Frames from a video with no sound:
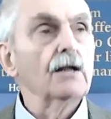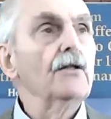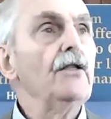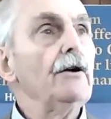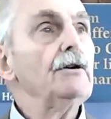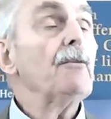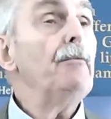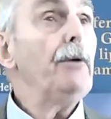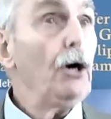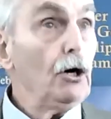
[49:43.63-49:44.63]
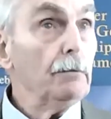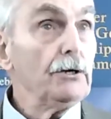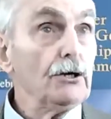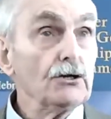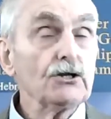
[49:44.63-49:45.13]
there is a
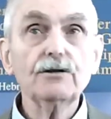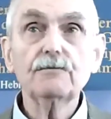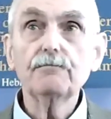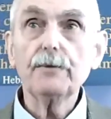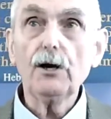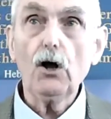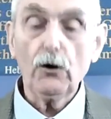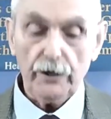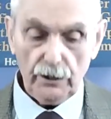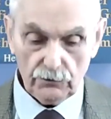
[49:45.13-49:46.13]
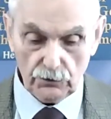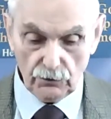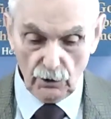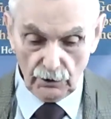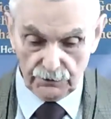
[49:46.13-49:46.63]
permanent belonging to
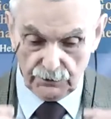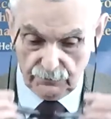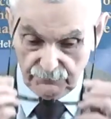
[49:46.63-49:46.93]
God.